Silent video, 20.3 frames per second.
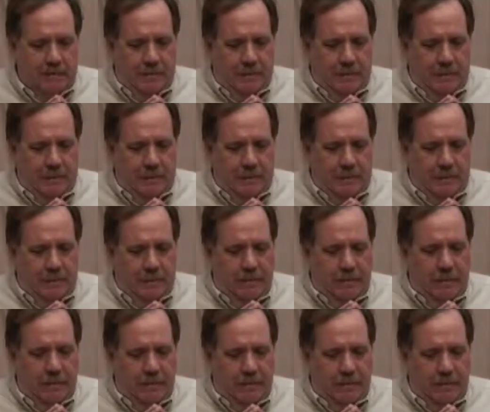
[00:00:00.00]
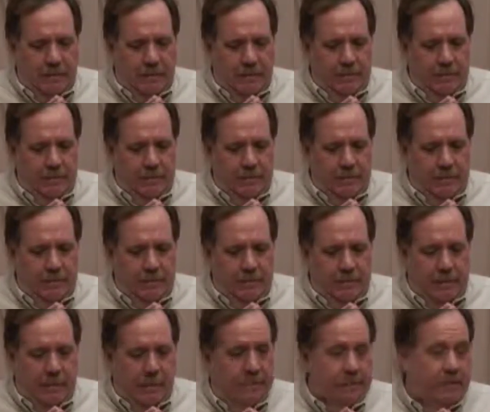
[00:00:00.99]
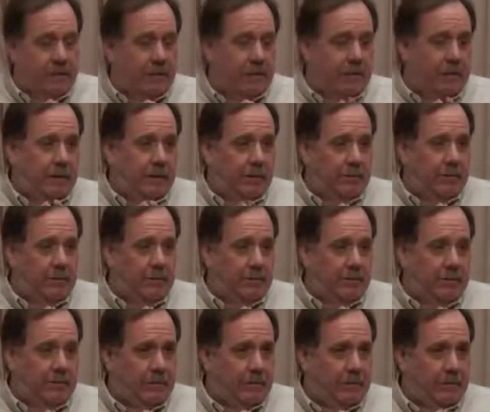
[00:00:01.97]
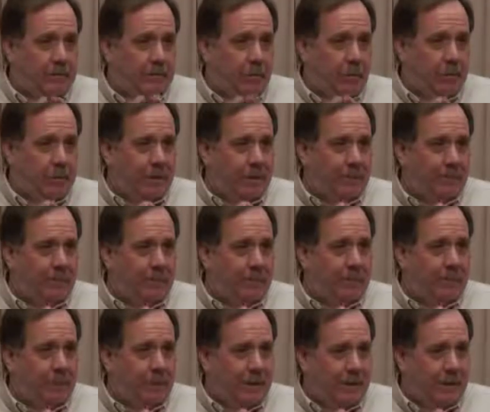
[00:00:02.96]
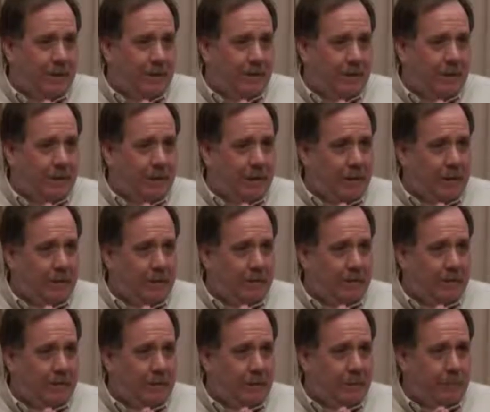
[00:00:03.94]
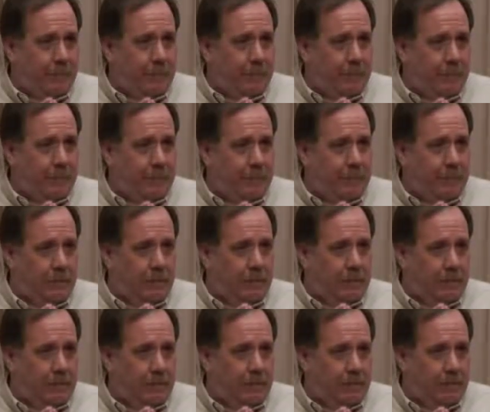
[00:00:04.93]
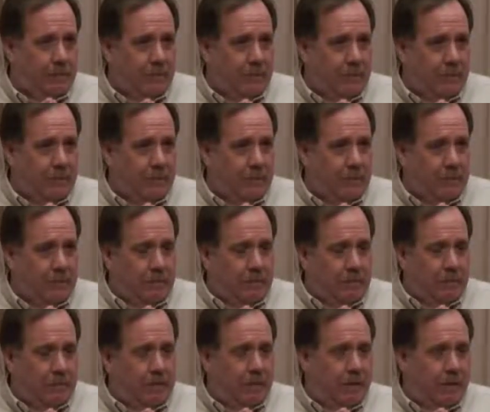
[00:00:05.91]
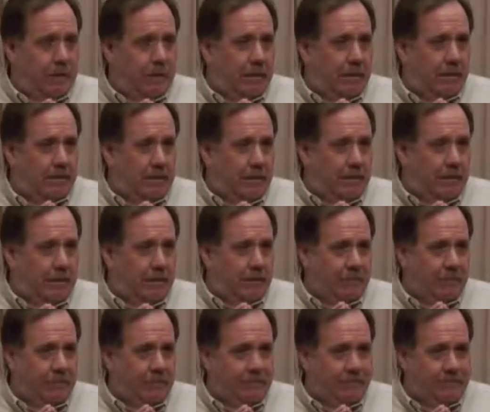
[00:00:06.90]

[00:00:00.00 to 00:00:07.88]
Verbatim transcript: Now what, and this was a, this was the six openings in Miami. They they built a new hangar for the L-1011,